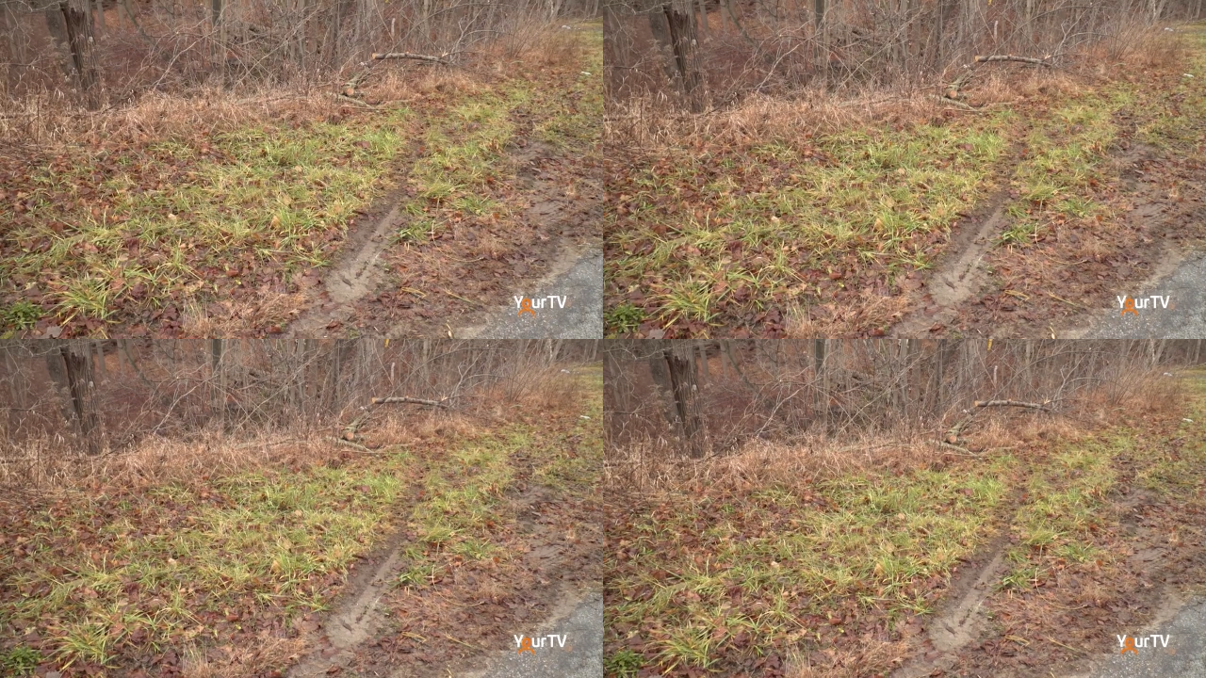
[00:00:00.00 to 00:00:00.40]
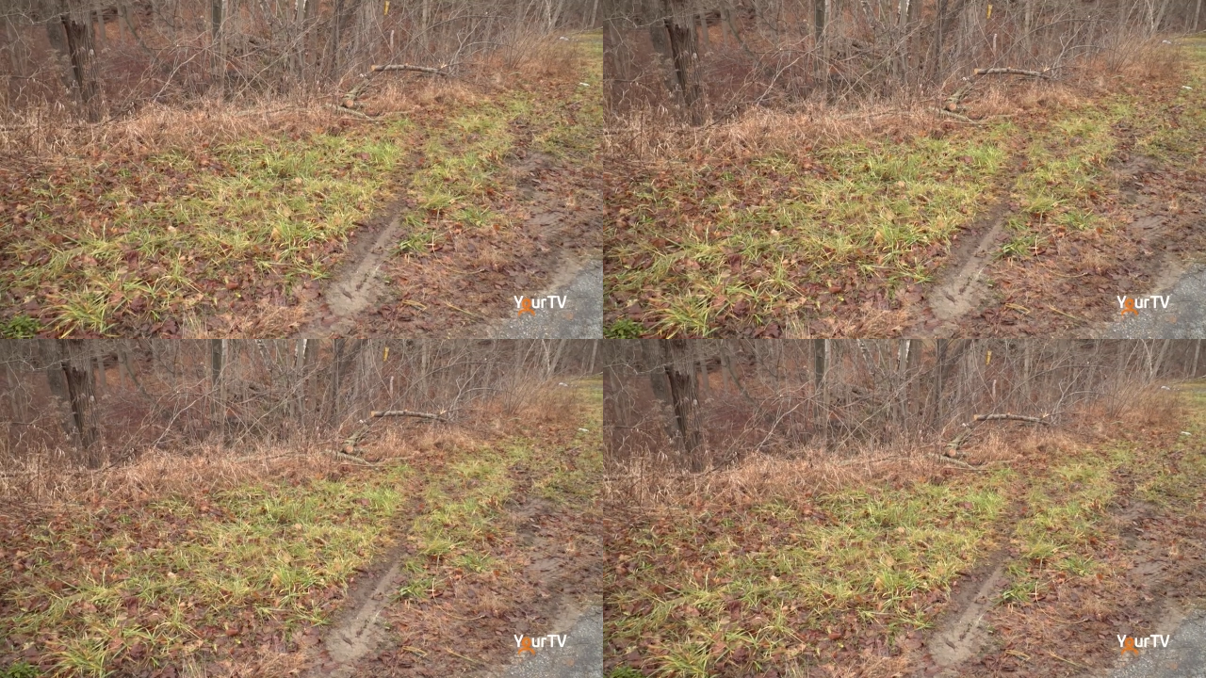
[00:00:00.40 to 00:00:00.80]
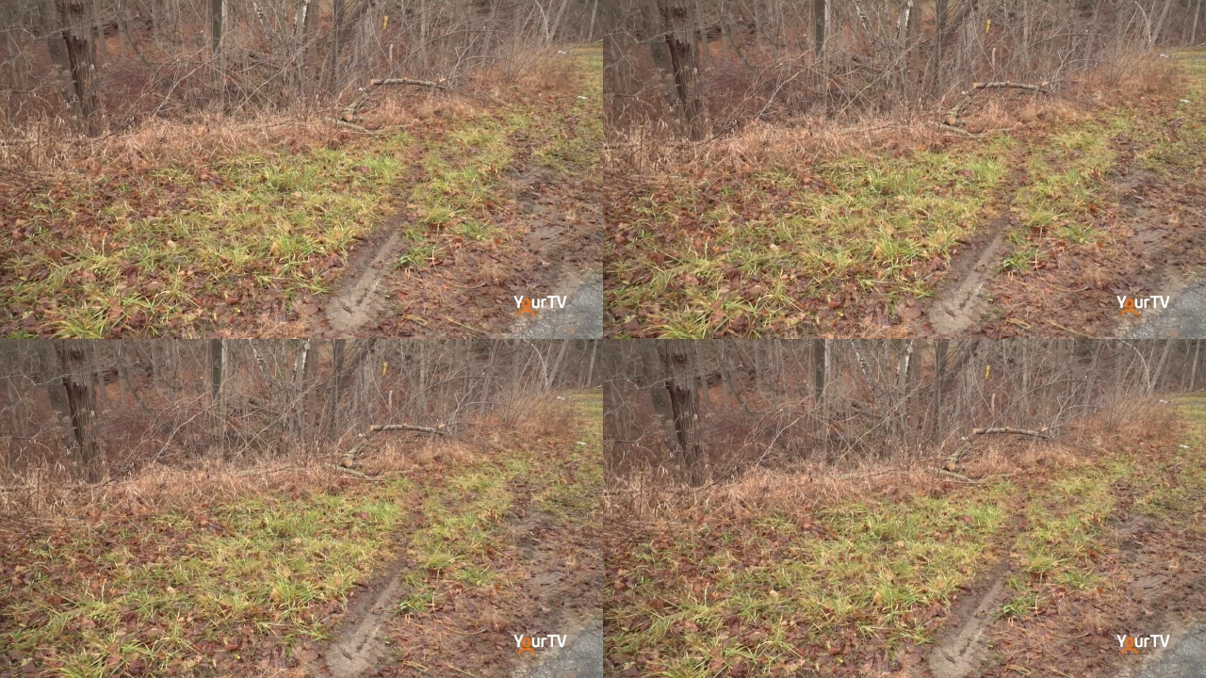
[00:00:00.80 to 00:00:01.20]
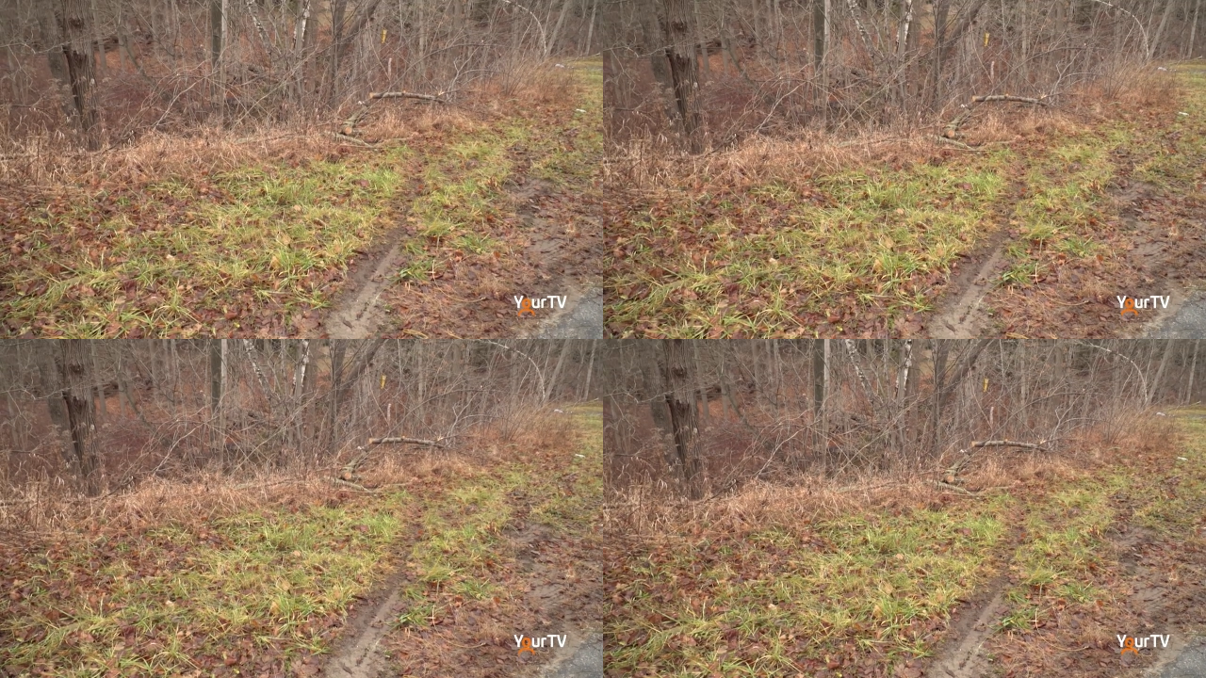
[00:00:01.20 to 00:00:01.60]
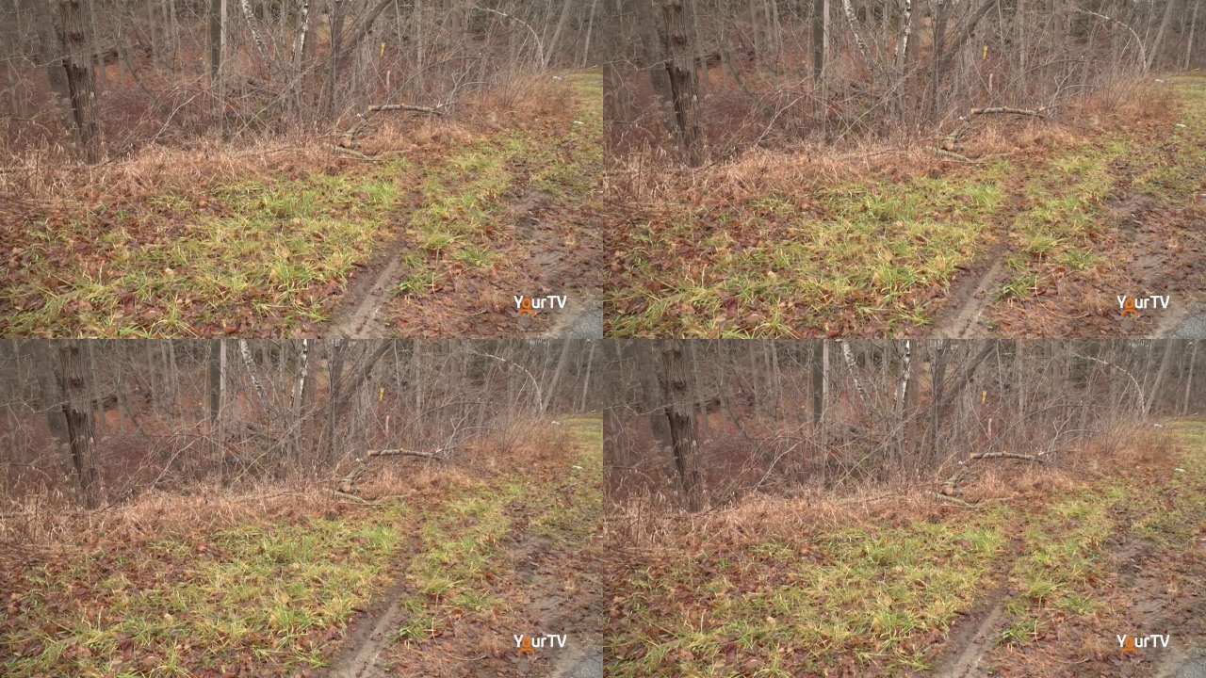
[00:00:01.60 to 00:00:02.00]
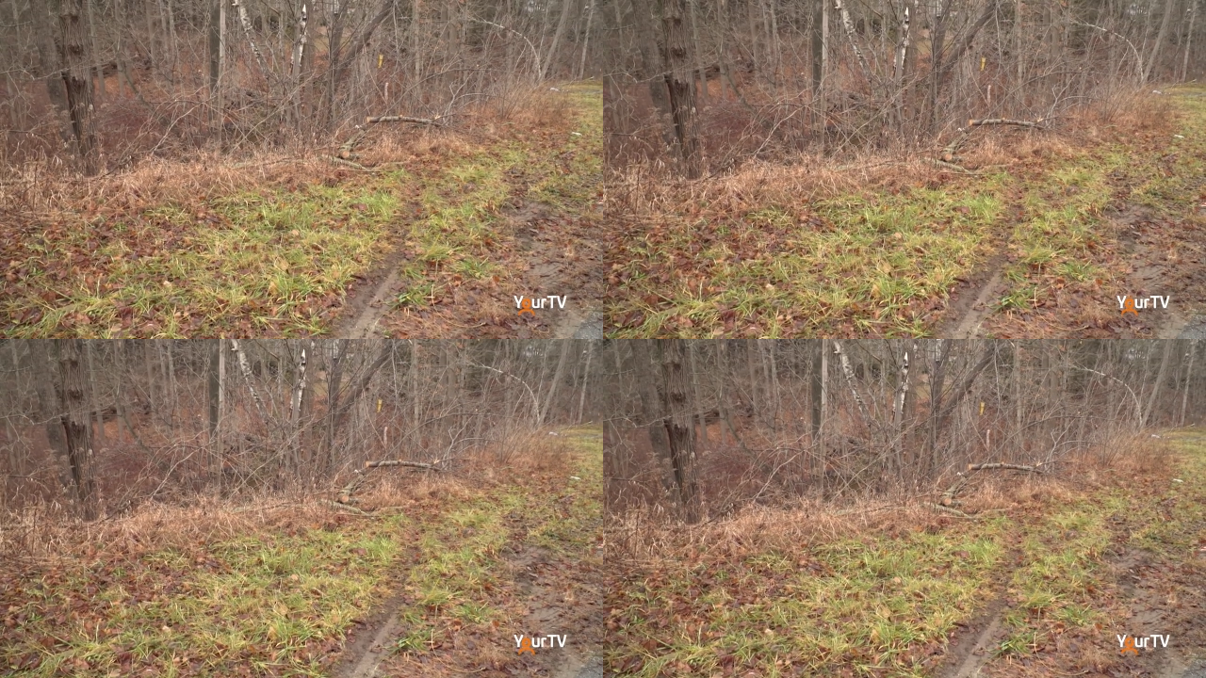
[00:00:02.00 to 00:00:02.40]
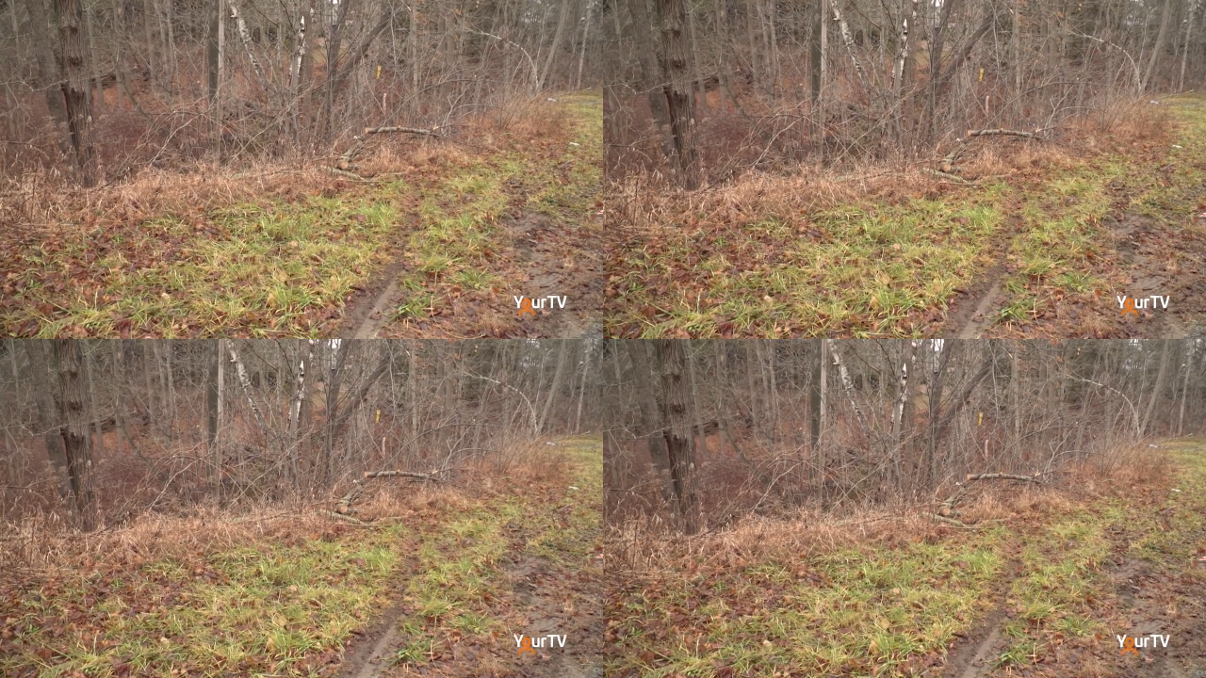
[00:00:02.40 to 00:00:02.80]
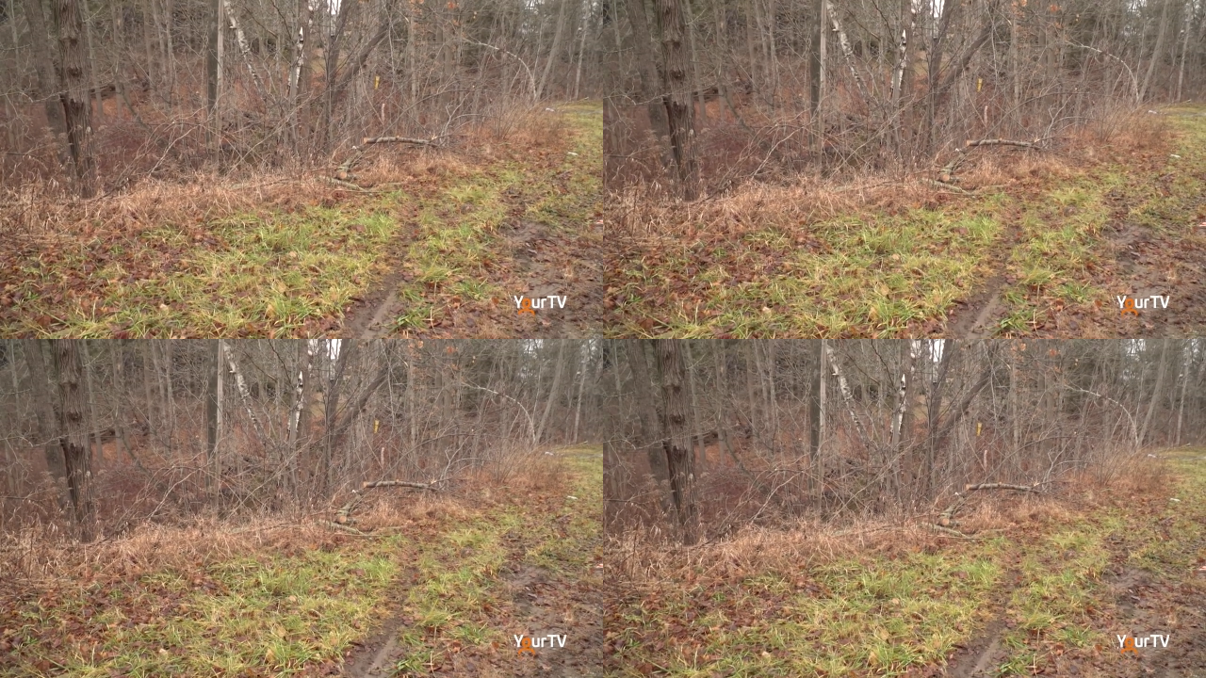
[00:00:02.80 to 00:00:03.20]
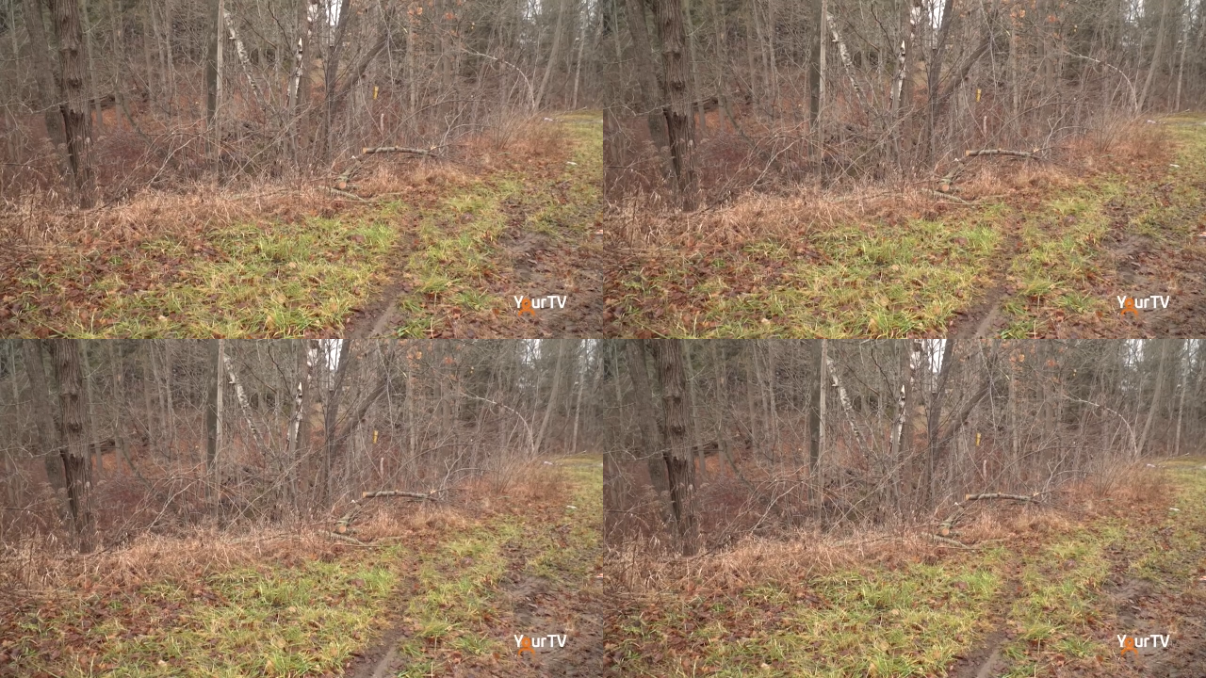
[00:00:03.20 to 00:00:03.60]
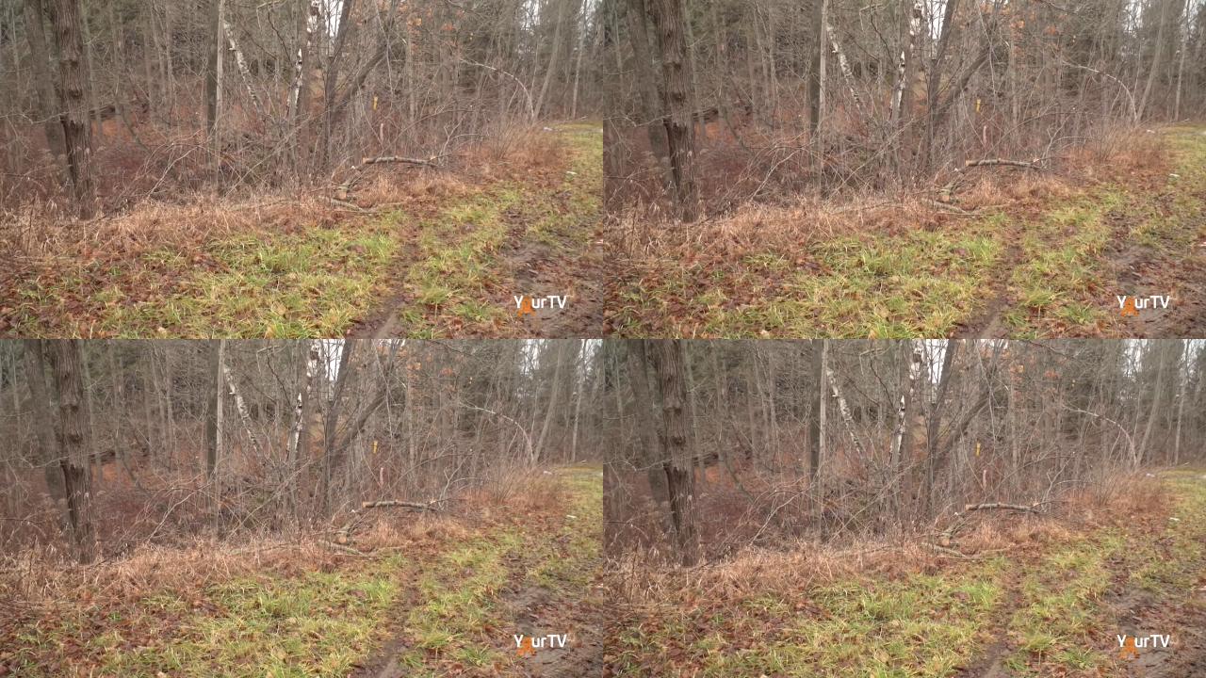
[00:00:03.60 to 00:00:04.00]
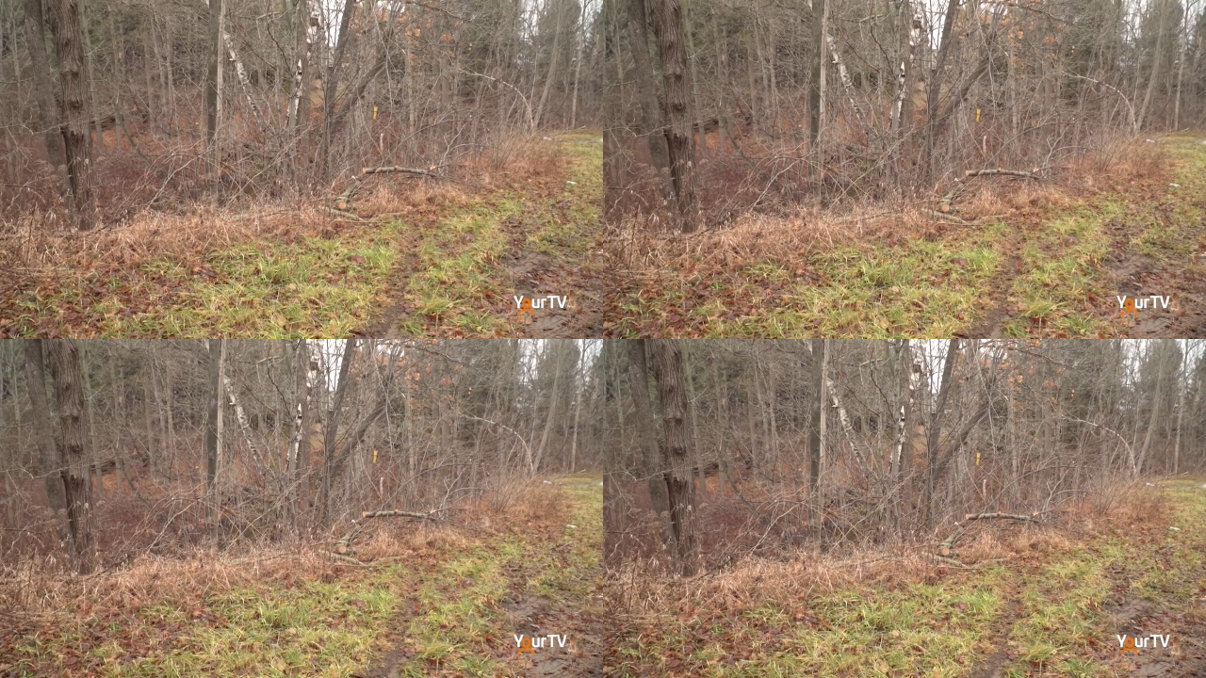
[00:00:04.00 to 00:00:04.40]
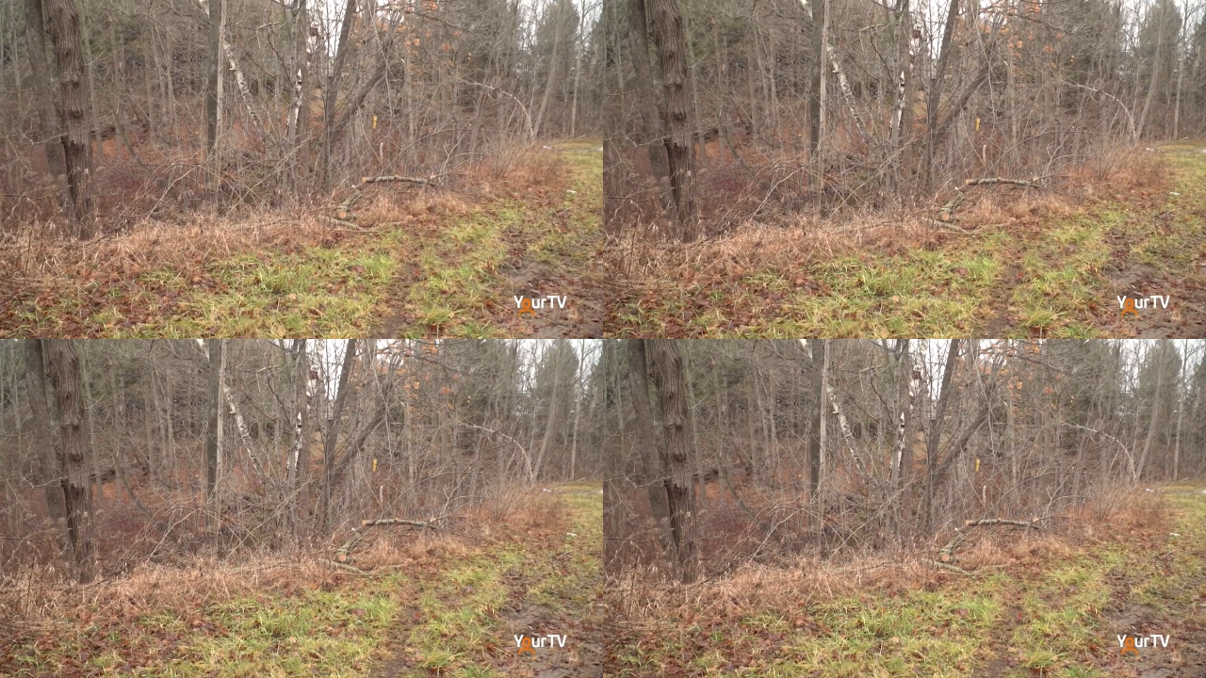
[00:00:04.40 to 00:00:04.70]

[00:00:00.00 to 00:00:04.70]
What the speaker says: [unreadable: no face in view]